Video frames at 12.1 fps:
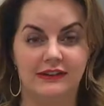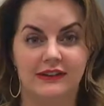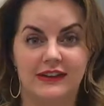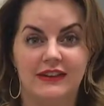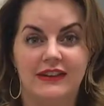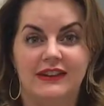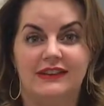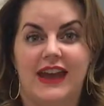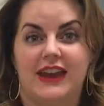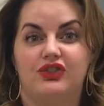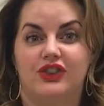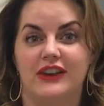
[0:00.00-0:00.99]
skin that needs
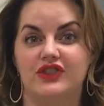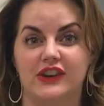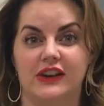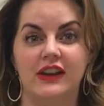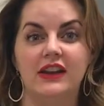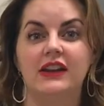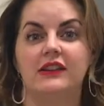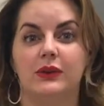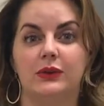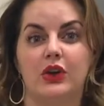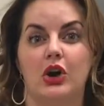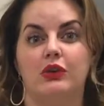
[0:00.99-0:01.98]
hydration,
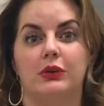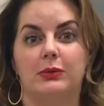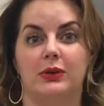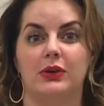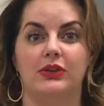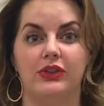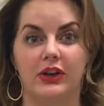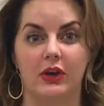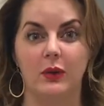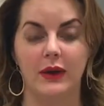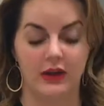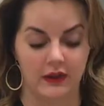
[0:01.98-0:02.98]
so it's overproducing
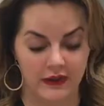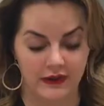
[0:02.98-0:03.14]
oil.